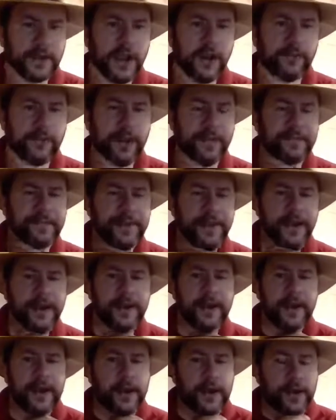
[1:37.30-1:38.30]
All right.
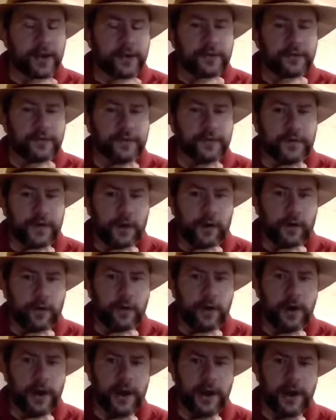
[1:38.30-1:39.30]

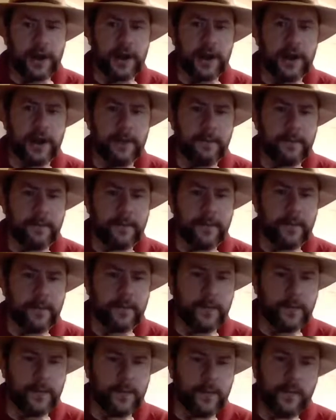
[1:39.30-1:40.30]
So
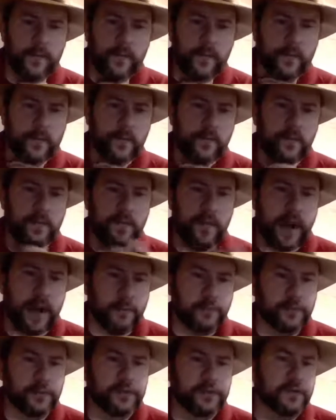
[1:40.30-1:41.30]
I
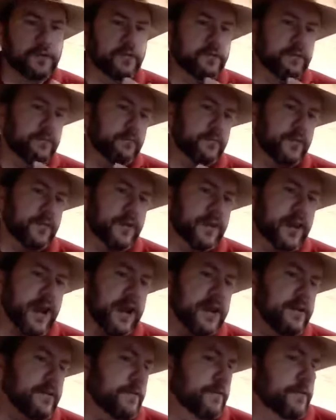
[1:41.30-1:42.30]
was
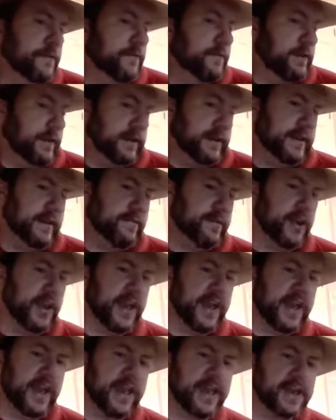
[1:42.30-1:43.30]
kind of giving
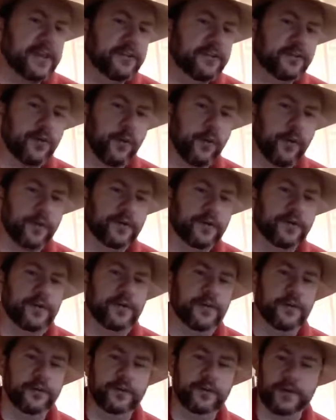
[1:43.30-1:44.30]
a hint towards
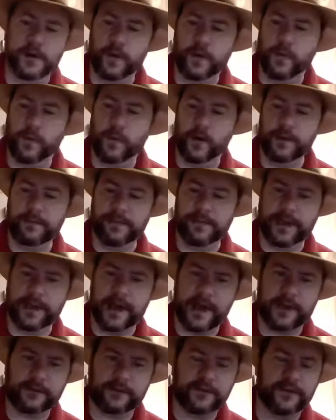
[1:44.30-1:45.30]
using one
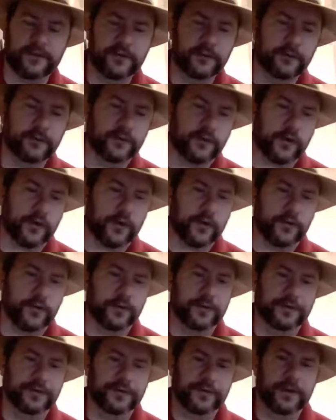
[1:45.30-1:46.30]
block to do
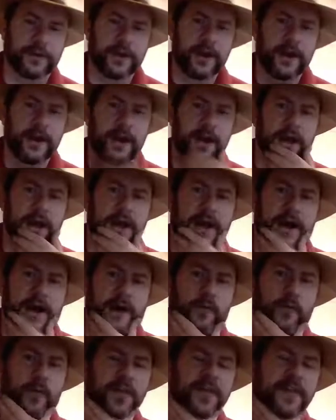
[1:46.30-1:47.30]
circles.
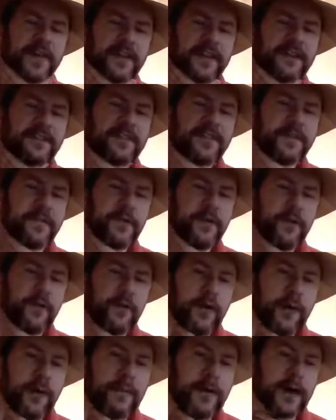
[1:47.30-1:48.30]
One thing that's
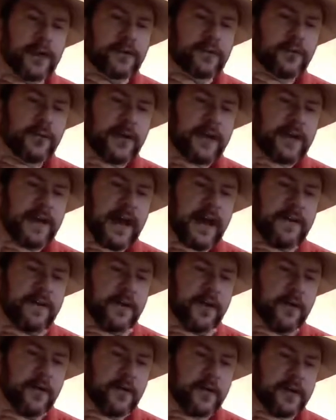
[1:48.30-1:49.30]
difficult about doing that,
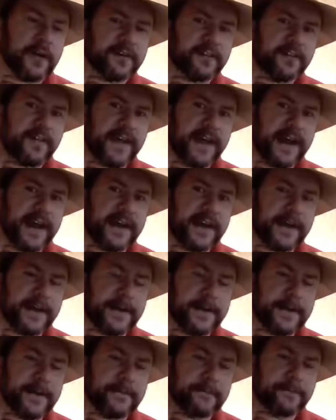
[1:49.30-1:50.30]
though, is that
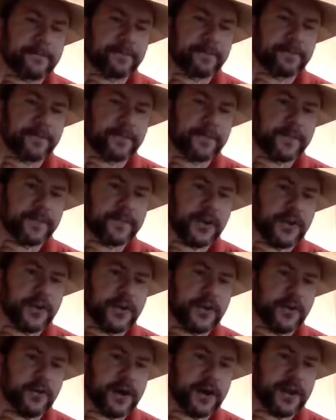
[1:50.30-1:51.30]

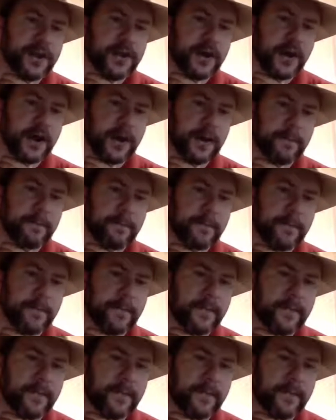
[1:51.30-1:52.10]
you end up